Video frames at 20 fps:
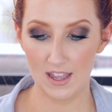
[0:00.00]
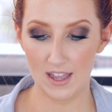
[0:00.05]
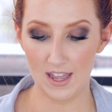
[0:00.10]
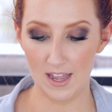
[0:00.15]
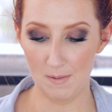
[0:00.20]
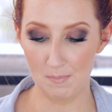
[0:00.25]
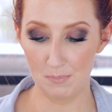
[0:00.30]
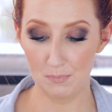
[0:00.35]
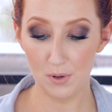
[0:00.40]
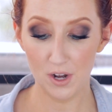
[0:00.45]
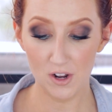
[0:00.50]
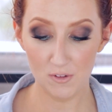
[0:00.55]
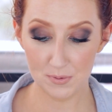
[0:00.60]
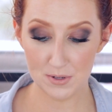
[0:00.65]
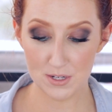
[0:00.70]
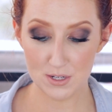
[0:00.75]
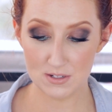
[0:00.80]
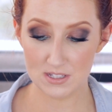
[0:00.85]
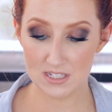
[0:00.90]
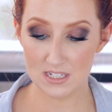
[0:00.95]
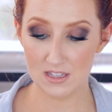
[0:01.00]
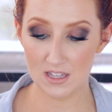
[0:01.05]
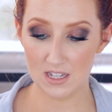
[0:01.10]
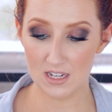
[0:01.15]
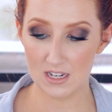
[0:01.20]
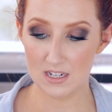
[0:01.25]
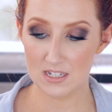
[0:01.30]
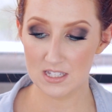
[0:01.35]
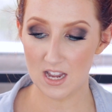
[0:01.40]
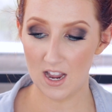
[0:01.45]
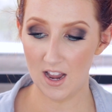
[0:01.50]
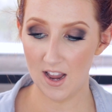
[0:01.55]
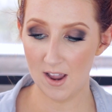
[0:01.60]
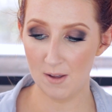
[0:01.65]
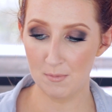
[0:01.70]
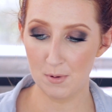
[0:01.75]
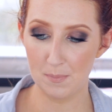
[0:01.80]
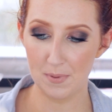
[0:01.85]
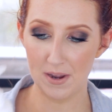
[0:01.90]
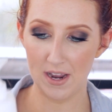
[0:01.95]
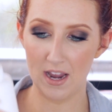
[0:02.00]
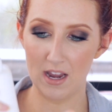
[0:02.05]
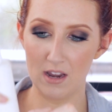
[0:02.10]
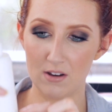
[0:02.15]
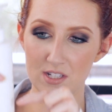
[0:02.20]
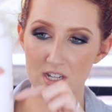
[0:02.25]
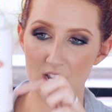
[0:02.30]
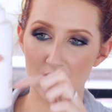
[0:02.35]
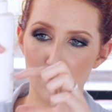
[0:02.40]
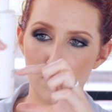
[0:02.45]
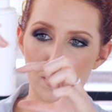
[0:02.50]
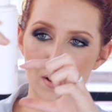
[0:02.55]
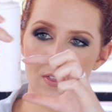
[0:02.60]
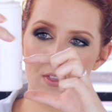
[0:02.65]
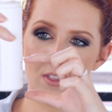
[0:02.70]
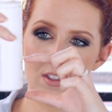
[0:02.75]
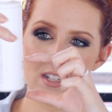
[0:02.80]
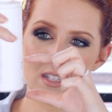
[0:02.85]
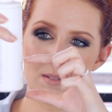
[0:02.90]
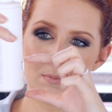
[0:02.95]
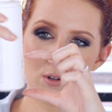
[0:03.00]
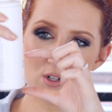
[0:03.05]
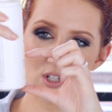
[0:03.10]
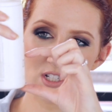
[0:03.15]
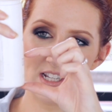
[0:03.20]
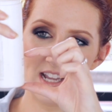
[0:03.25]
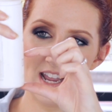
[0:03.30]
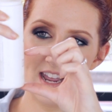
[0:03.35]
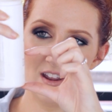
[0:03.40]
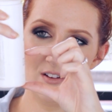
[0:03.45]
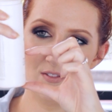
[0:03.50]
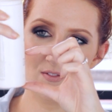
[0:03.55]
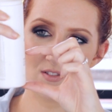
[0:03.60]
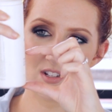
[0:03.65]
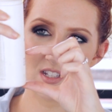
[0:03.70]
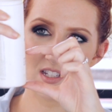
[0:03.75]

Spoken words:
But I've been using this. I have about this much left.